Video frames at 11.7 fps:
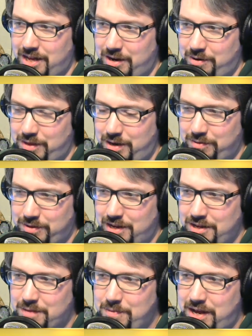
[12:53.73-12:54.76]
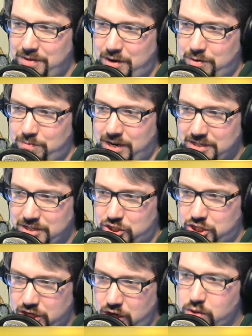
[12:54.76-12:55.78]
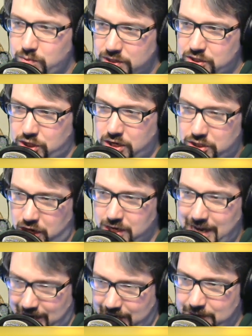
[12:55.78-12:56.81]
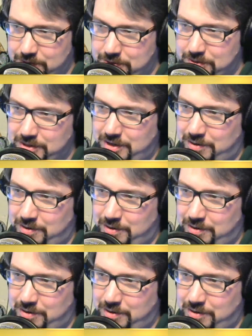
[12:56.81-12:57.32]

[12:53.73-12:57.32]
and they they they talked about how they were impressed because she knows what Shark Tank is.